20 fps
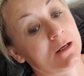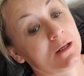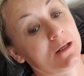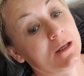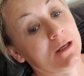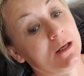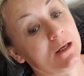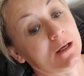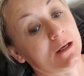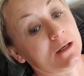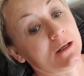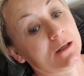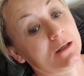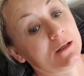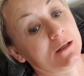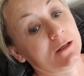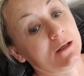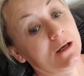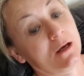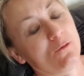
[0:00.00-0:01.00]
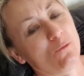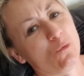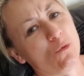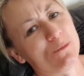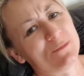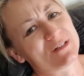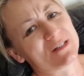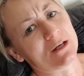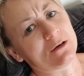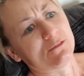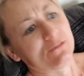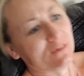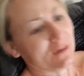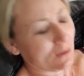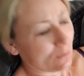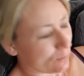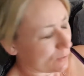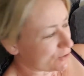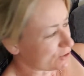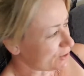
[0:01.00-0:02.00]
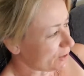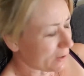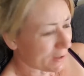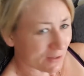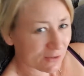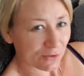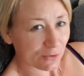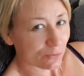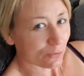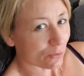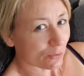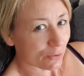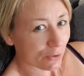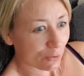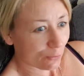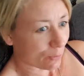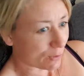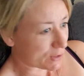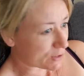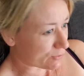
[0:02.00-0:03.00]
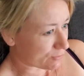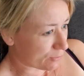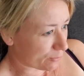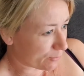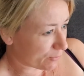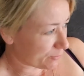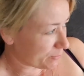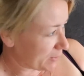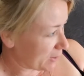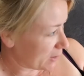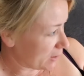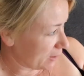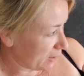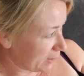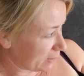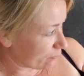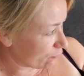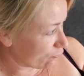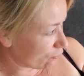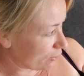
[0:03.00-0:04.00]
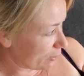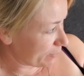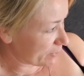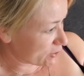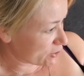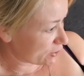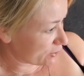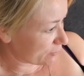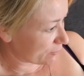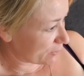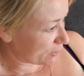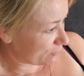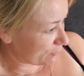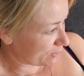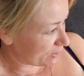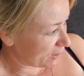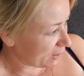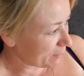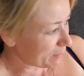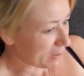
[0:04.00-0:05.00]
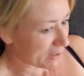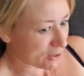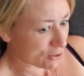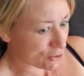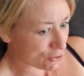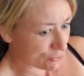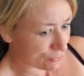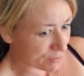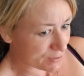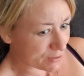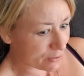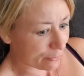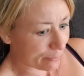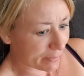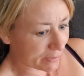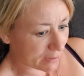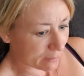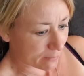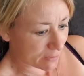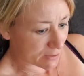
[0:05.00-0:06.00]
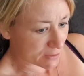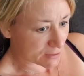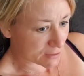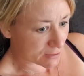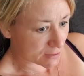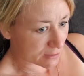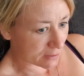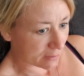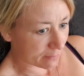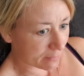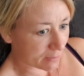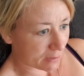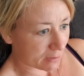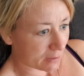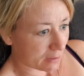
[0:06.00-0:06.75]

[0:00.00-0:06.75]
Yeah, I wore myself out. Do you know, I do not know what is wrong with me. I am rubbish at the moment. I'm like a Duracell bunny most of the time.